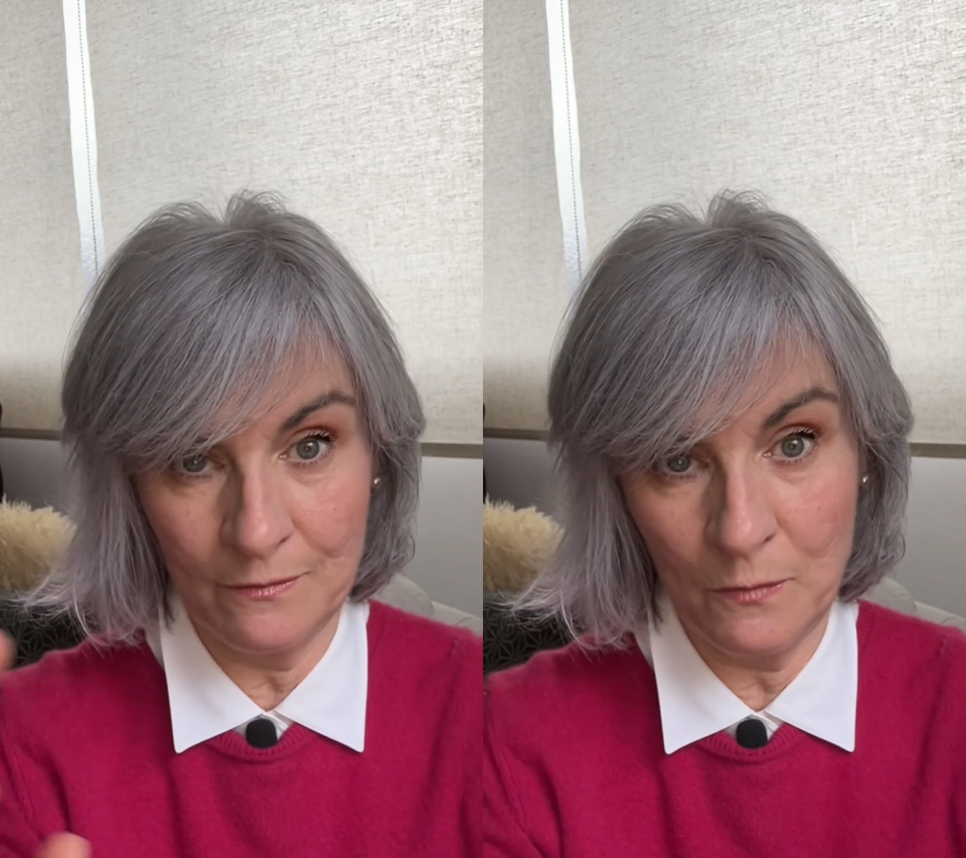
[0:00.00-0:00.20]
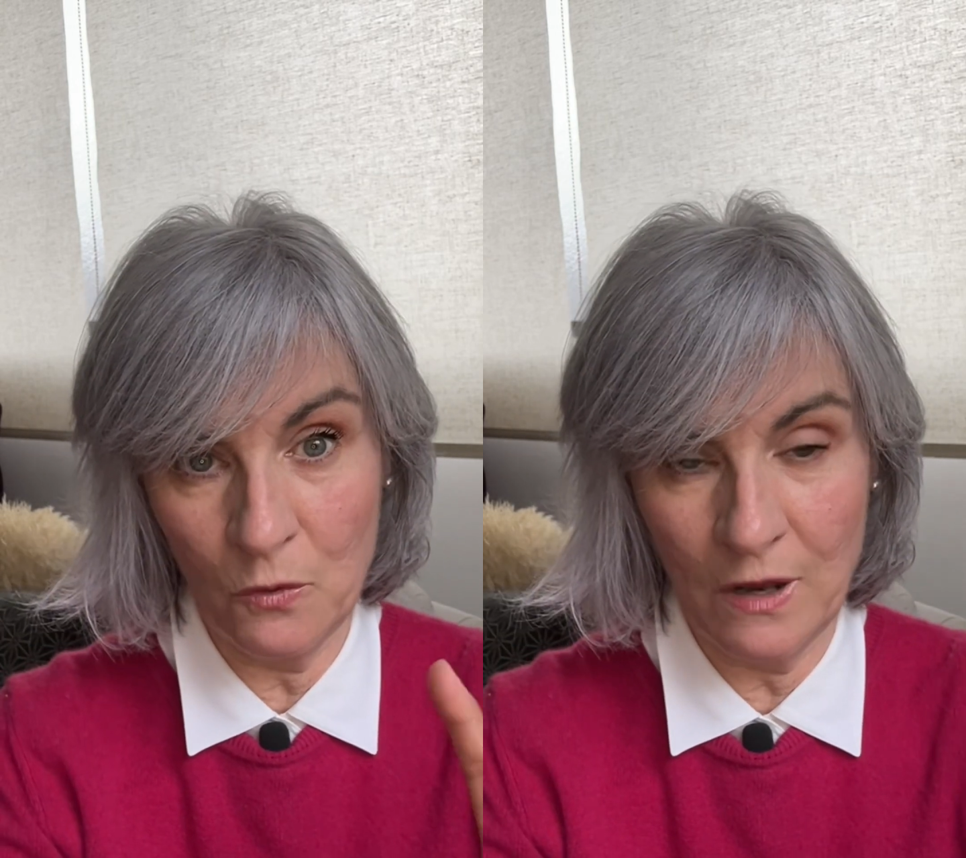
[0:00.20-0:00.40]

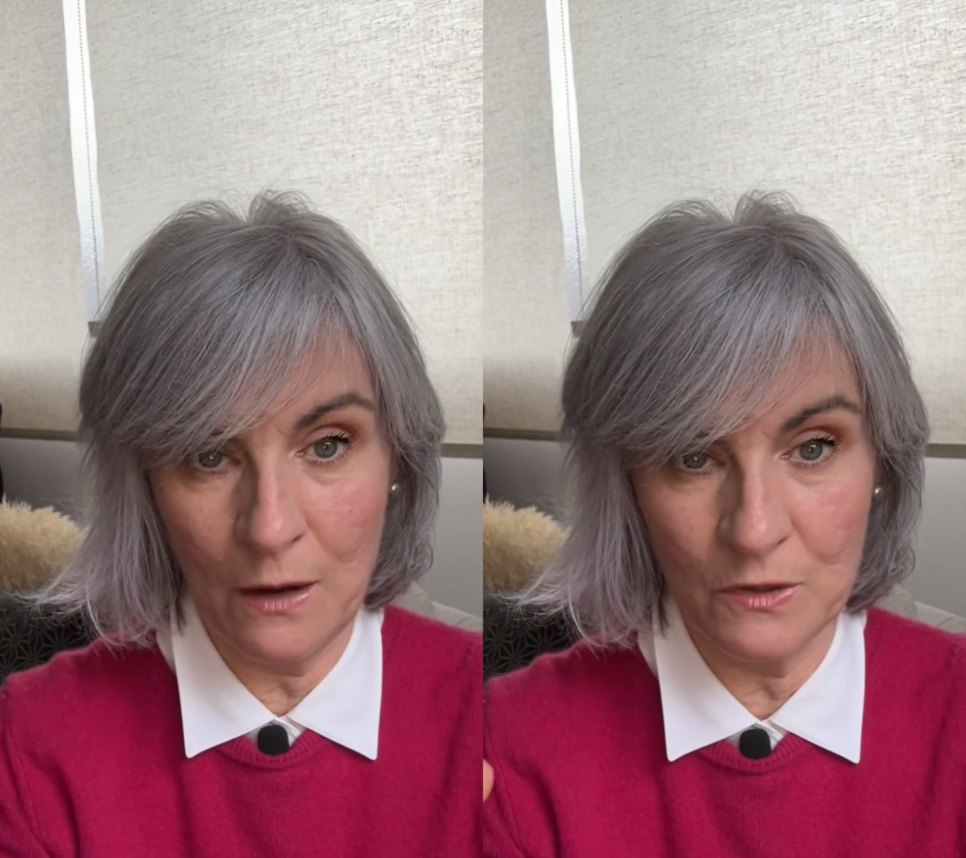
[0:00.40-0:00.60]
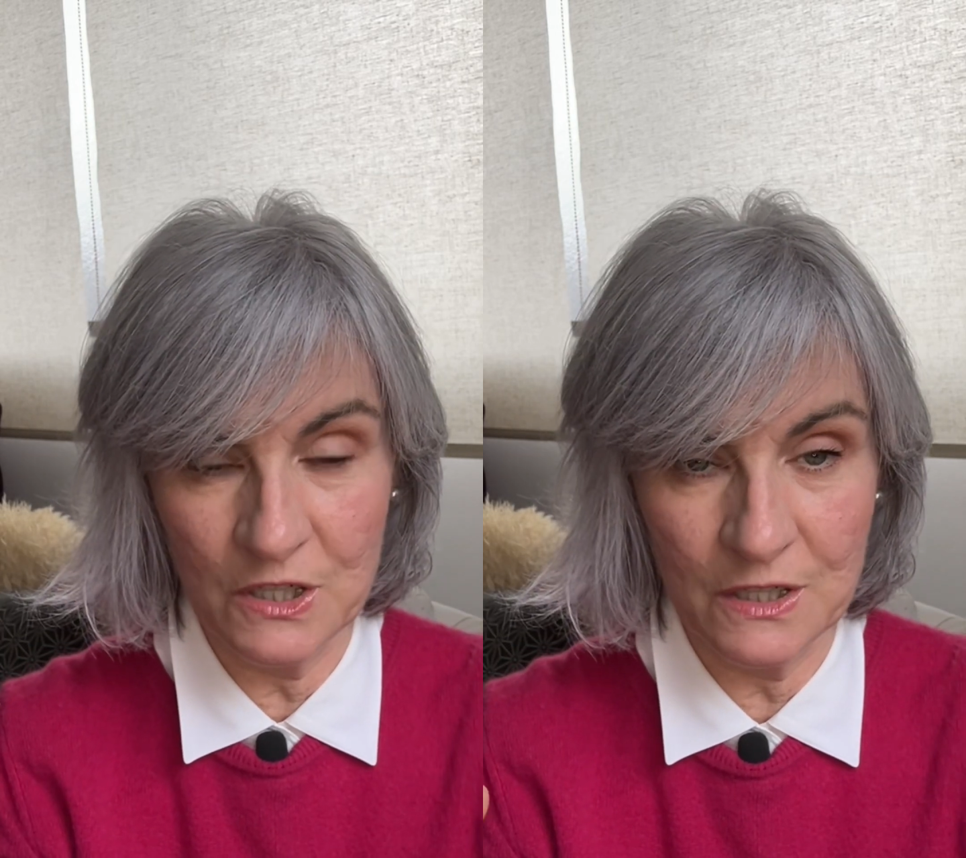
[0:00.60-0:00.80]
both
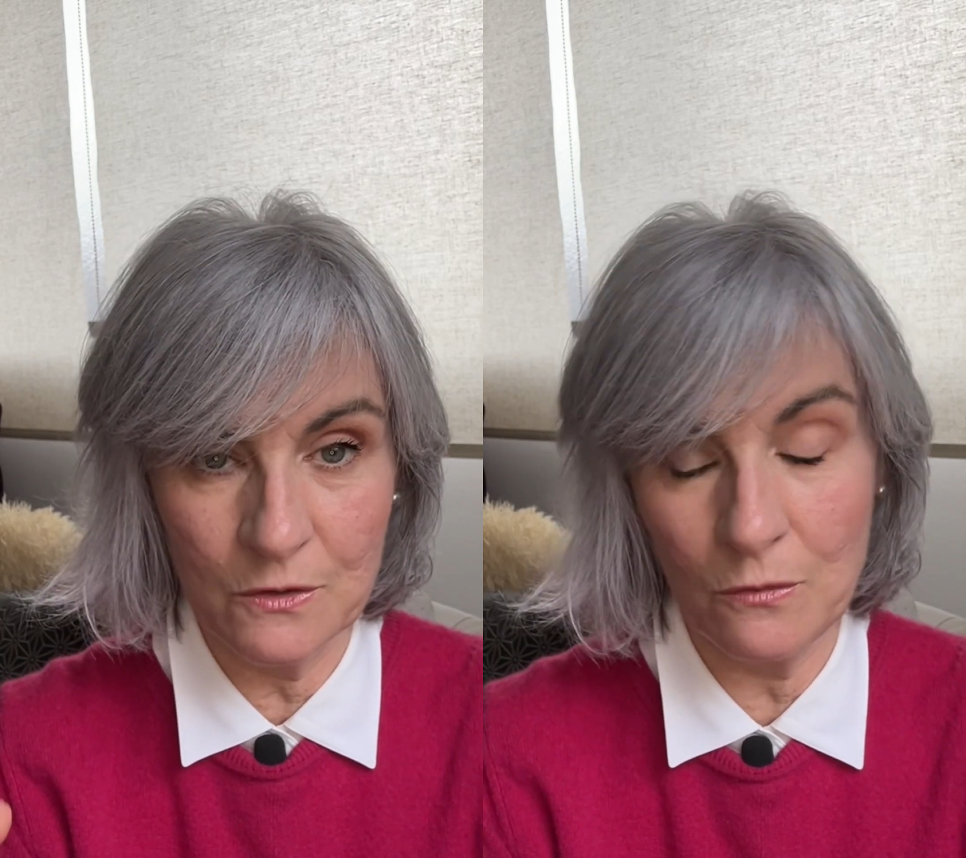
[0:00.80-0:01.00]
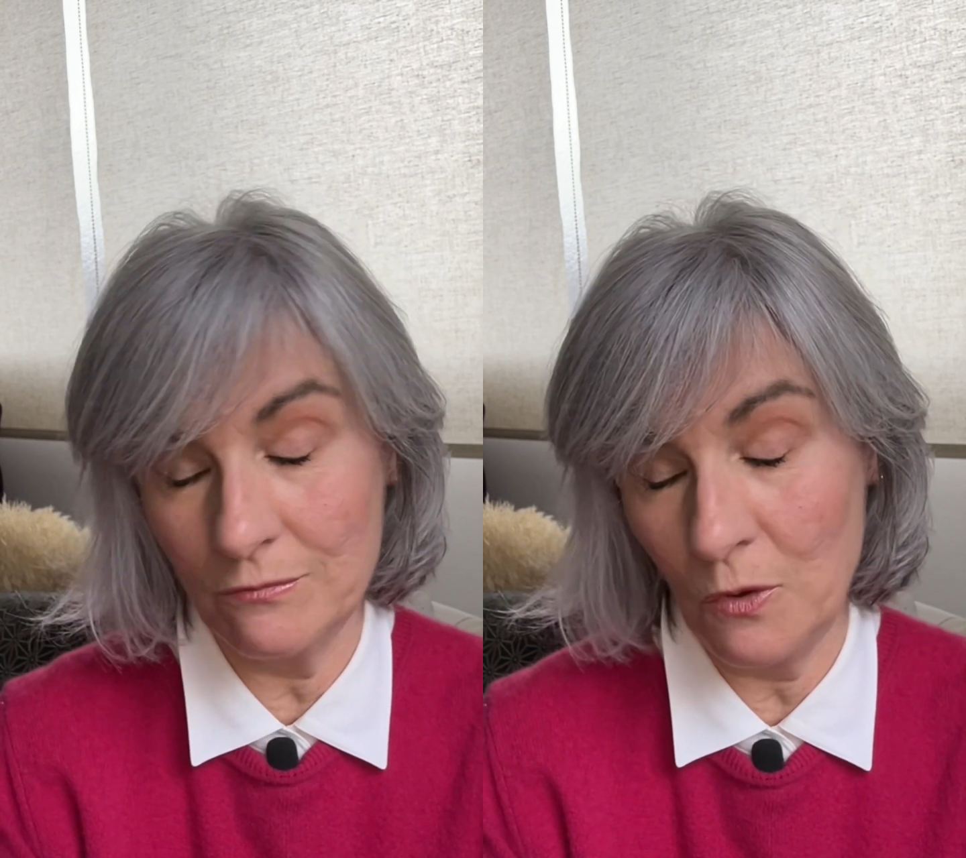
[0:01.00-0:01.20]
languages
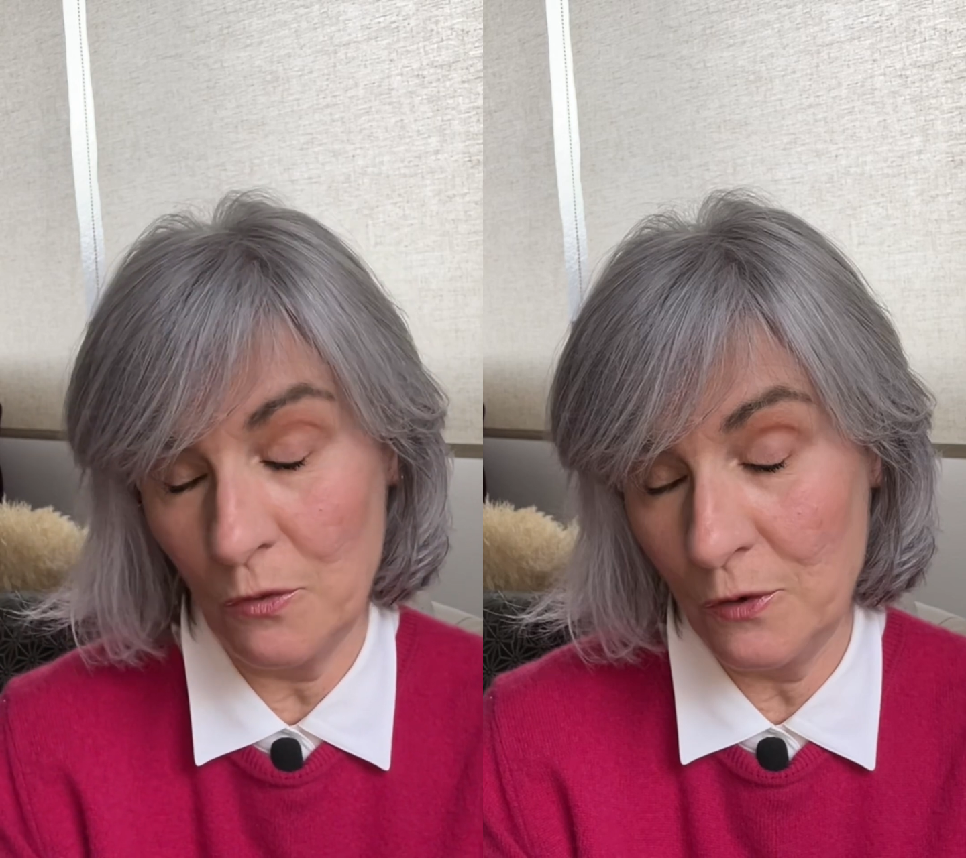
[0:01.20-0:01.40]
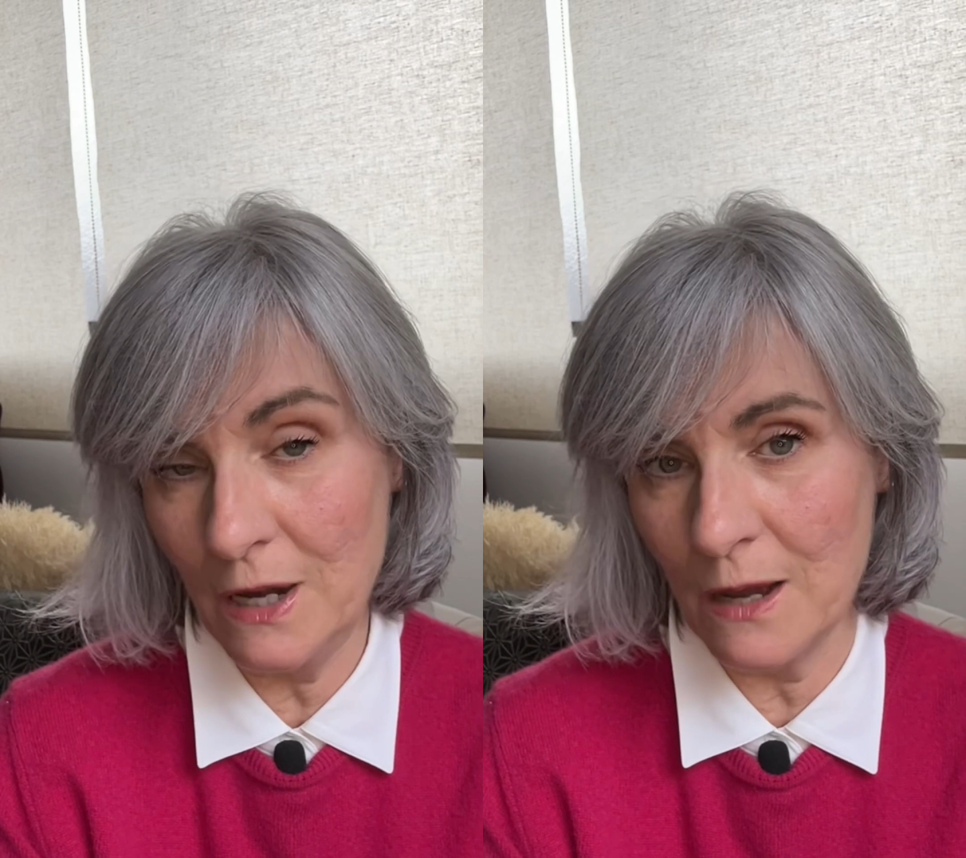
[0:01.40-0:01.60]

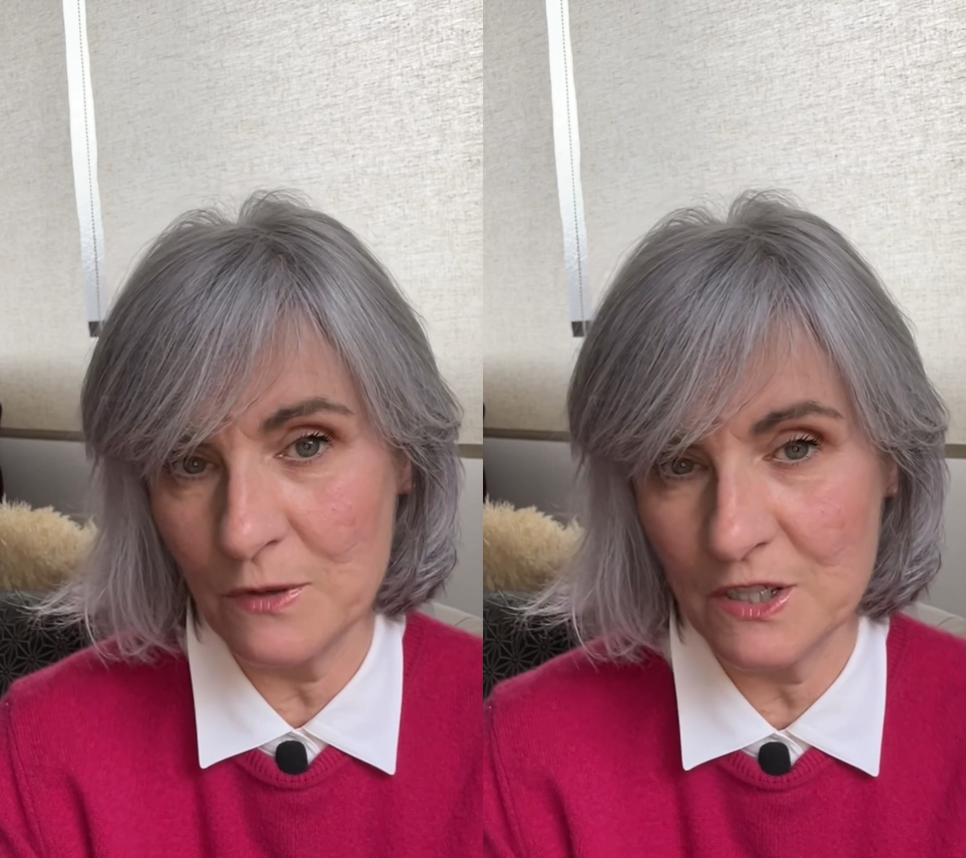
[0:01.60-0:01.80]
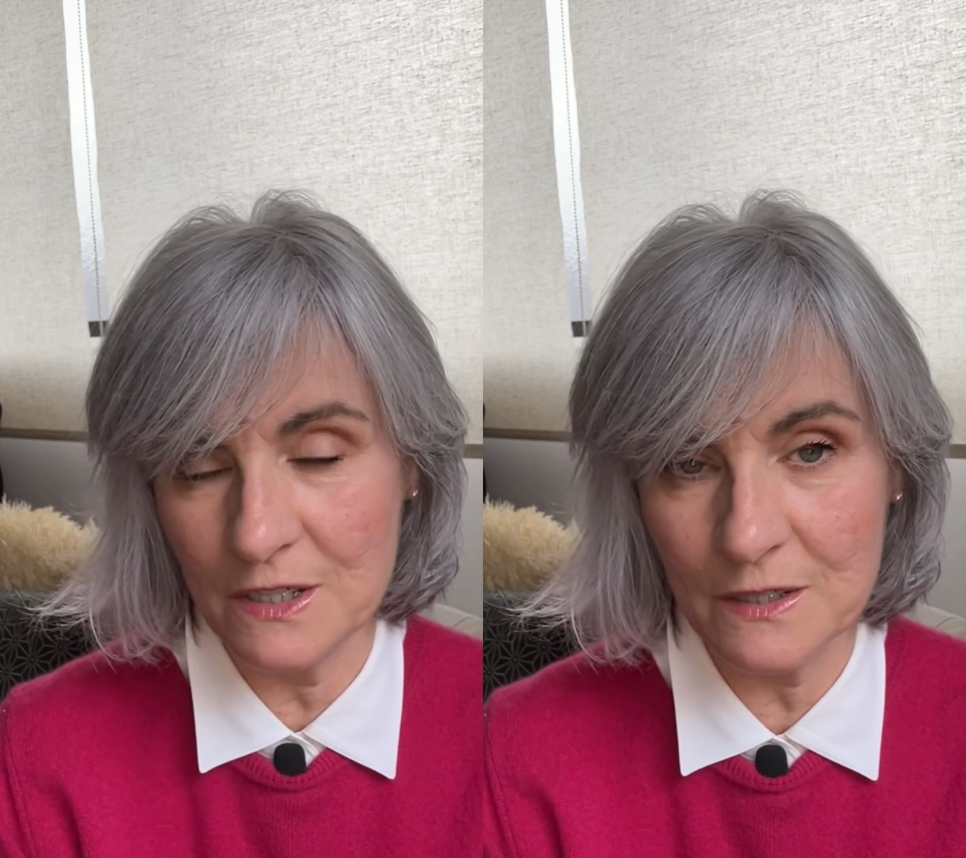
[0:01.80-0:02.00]
or three
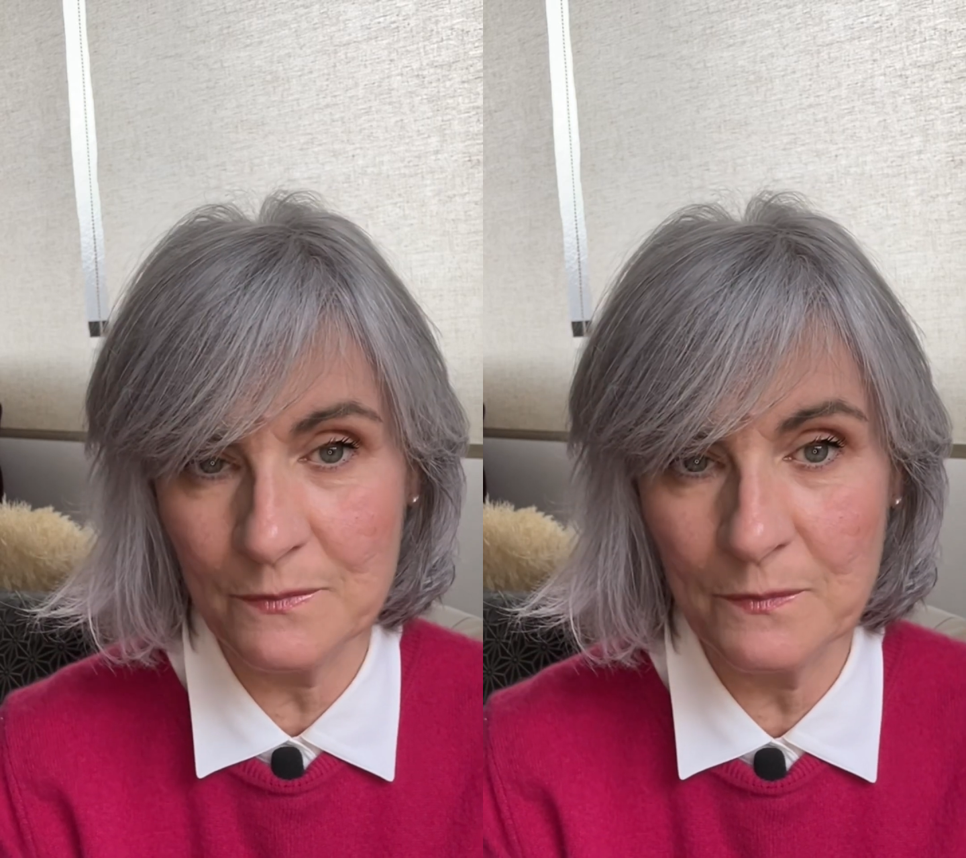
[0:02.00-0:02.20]
languages.